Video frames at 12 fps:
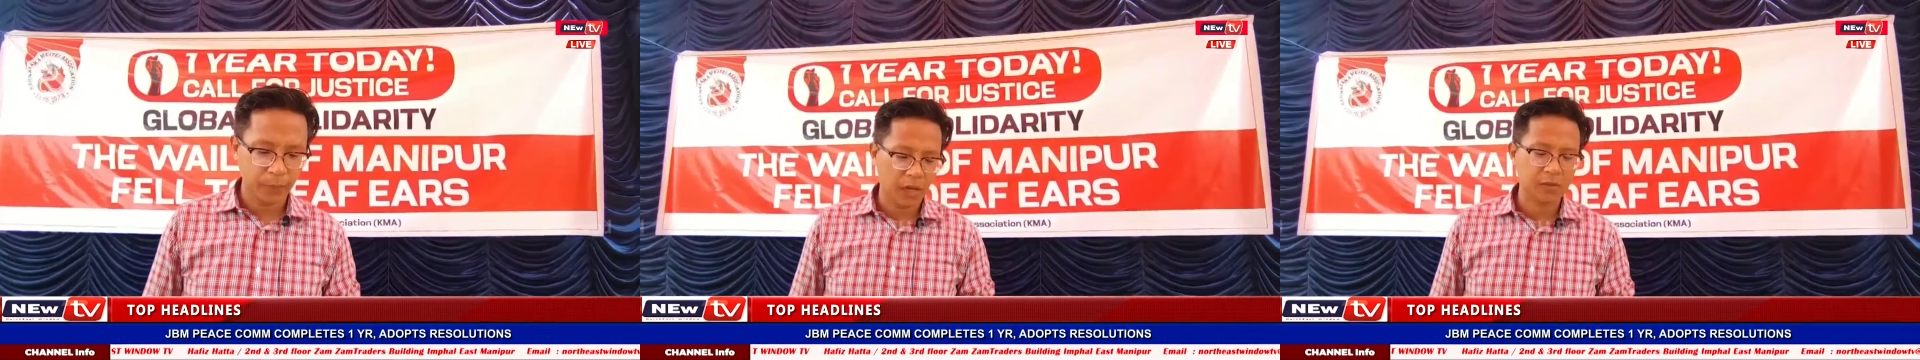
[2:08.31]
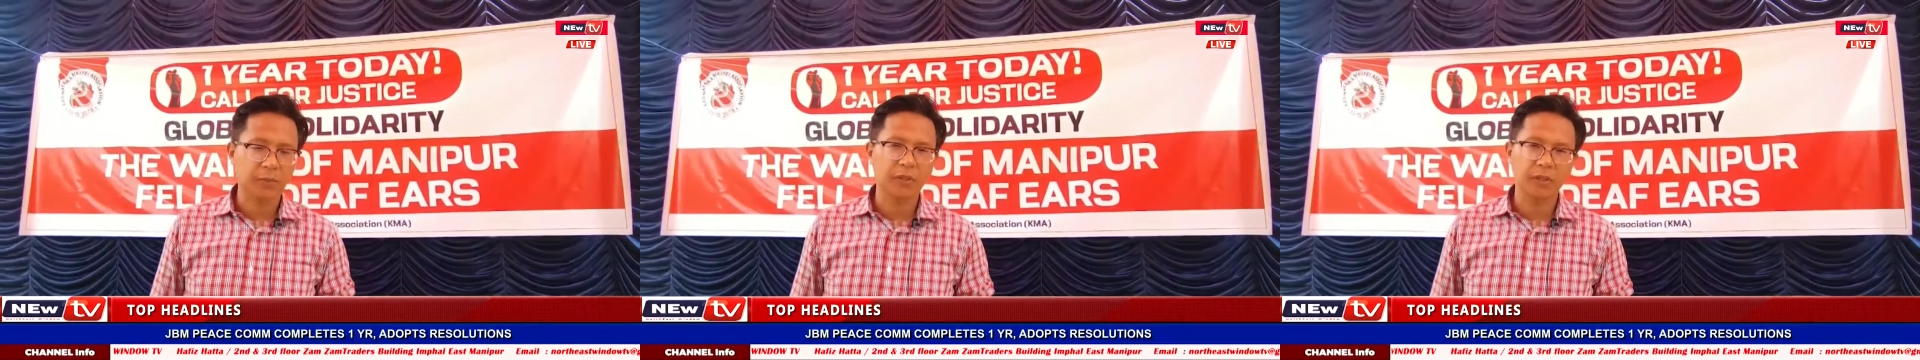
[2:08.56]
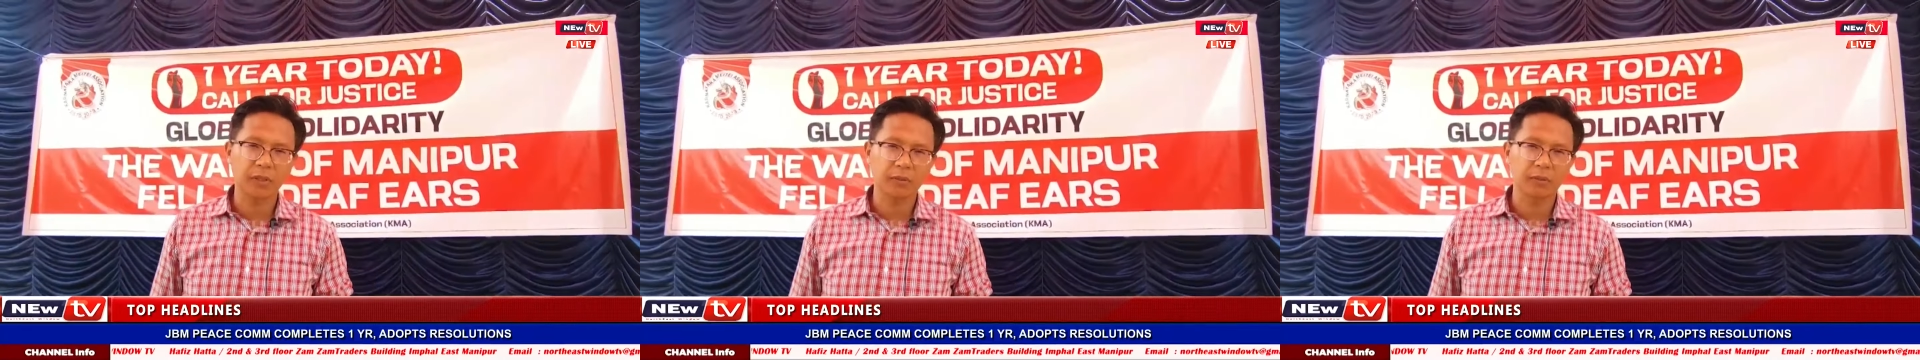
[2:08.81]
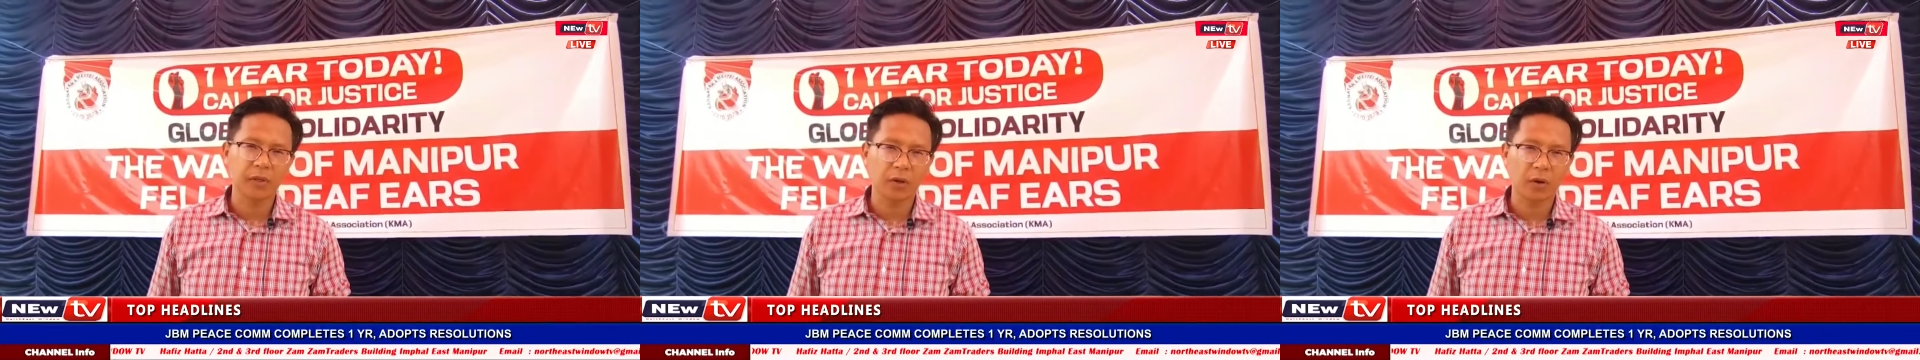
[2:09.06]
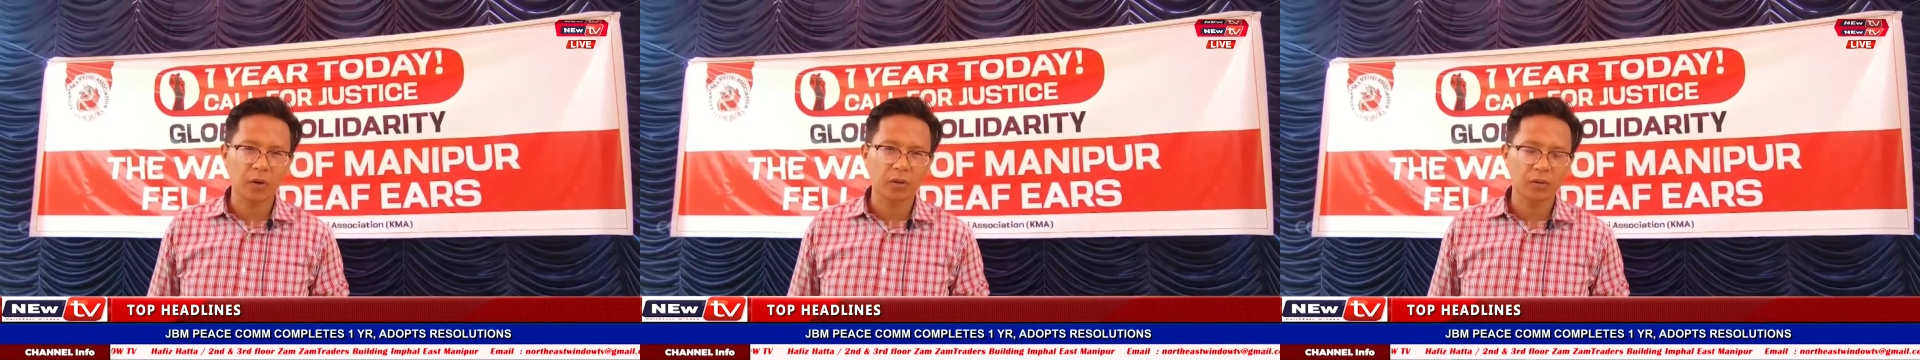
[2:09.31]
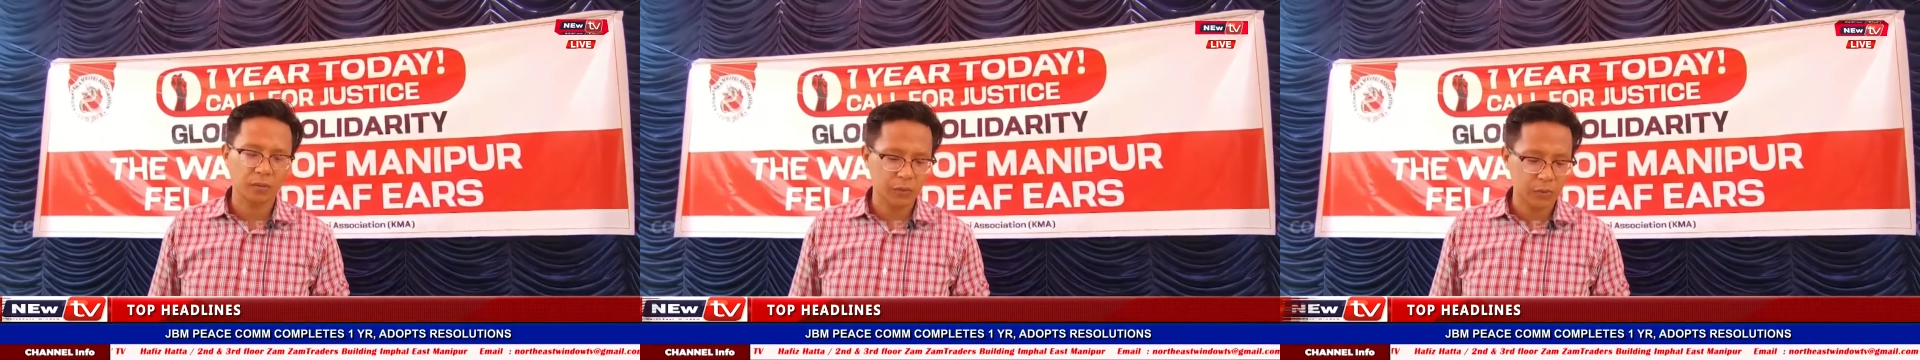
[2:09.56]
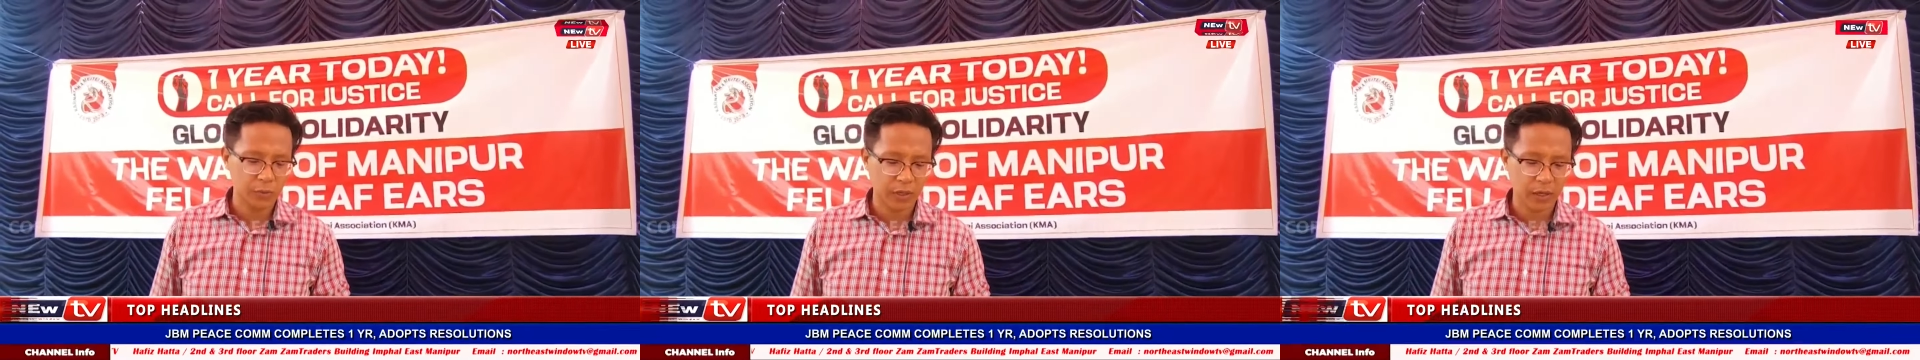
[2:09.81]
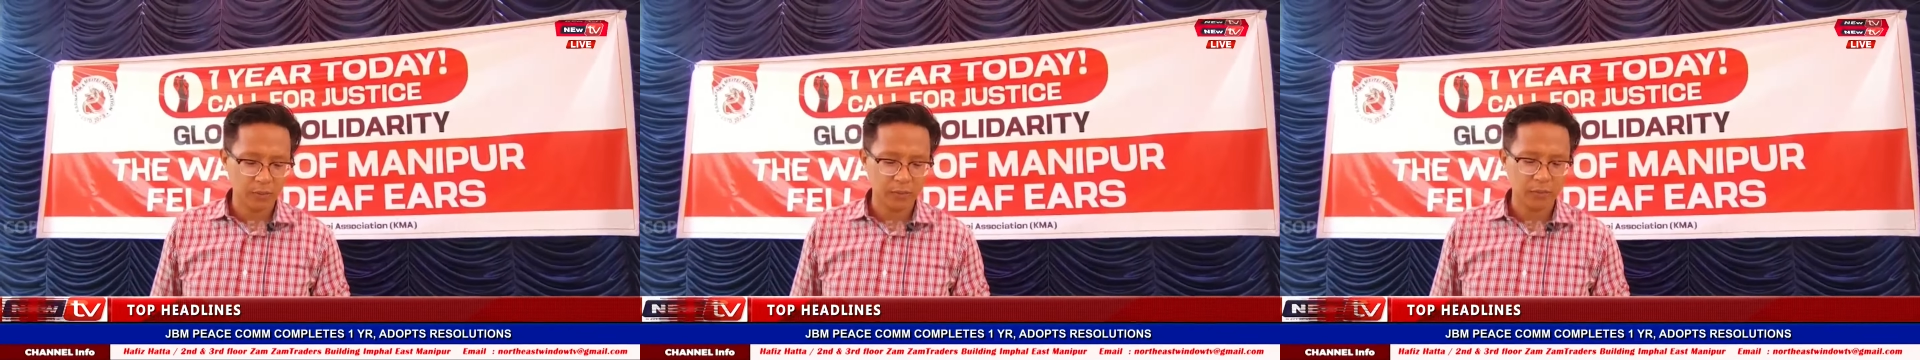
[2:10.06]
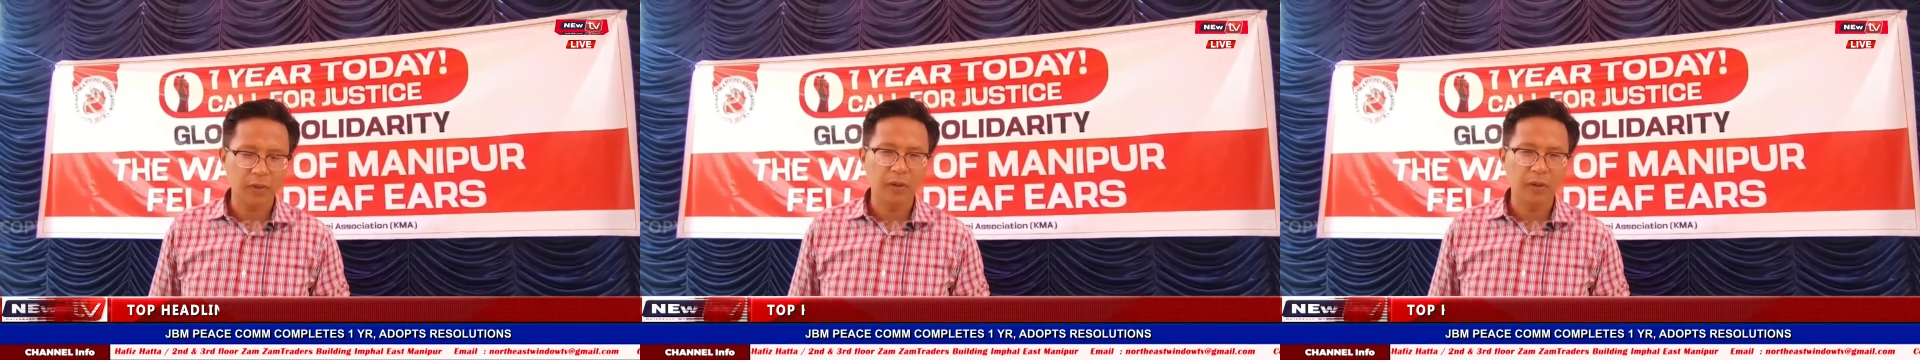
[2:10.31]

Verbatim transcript: As per the record which we have,